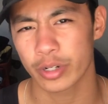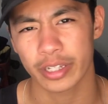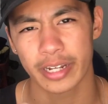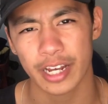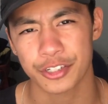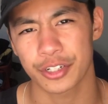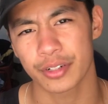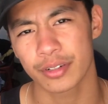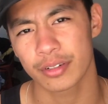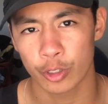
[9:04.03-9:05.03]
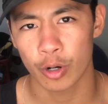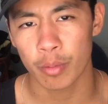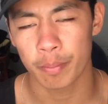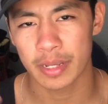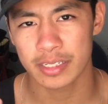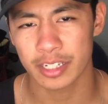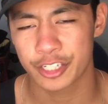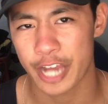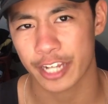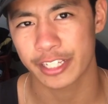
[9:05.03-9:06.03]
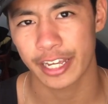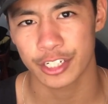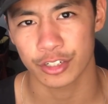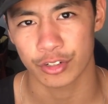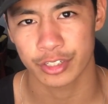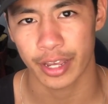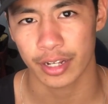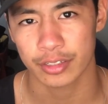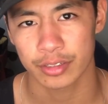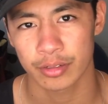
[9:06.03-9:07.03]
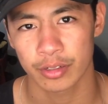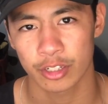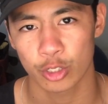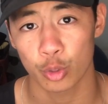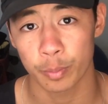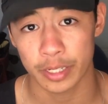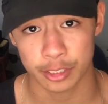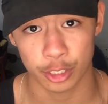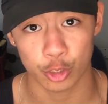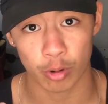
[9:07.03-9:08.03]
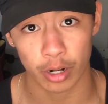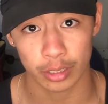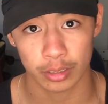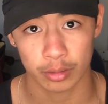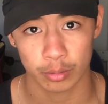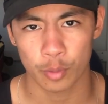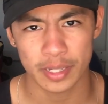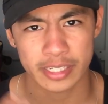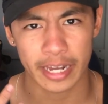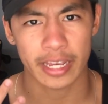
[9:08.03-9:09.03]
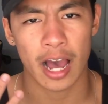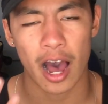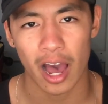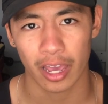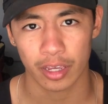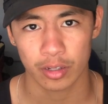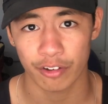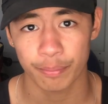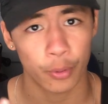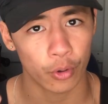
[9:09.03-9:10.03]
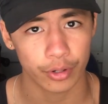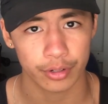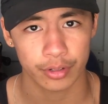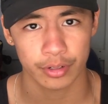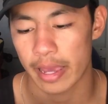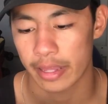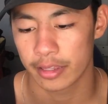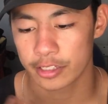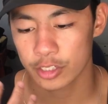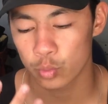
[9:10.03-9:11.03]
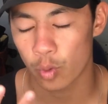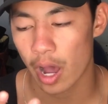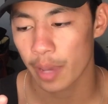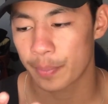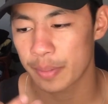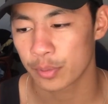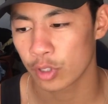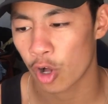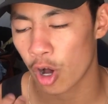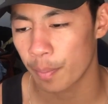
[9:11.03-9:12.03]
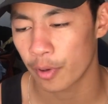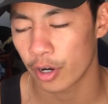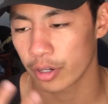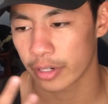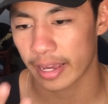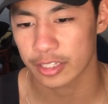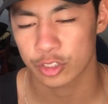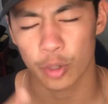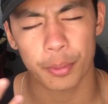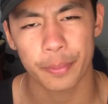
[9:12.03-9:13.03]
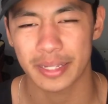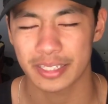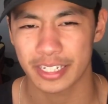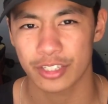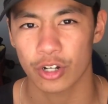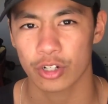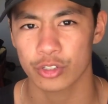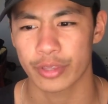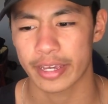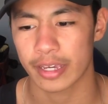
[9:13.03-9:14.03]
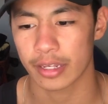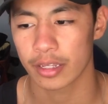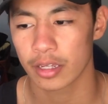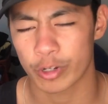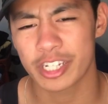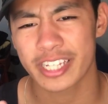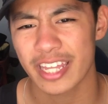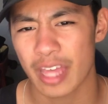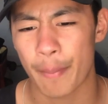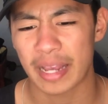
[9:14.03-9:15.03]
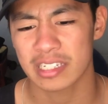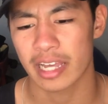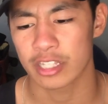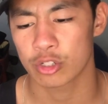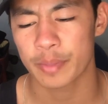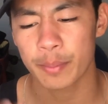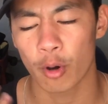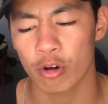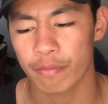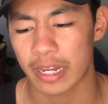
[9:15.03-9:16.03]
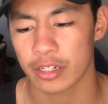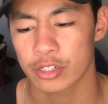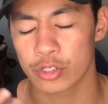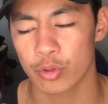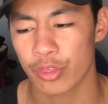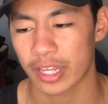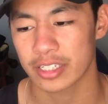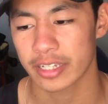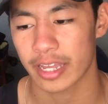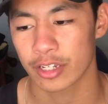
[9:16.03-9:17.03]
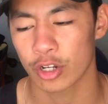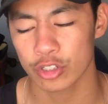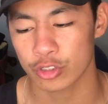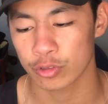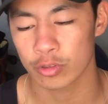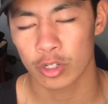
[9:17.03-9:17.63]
want connection. You don't miss ejaculation or sex. You miss the drug. You miss getting high of porn. And this is why people hop on a dopamine detox, so they can reset their baseline, to be motivated to do things again, not to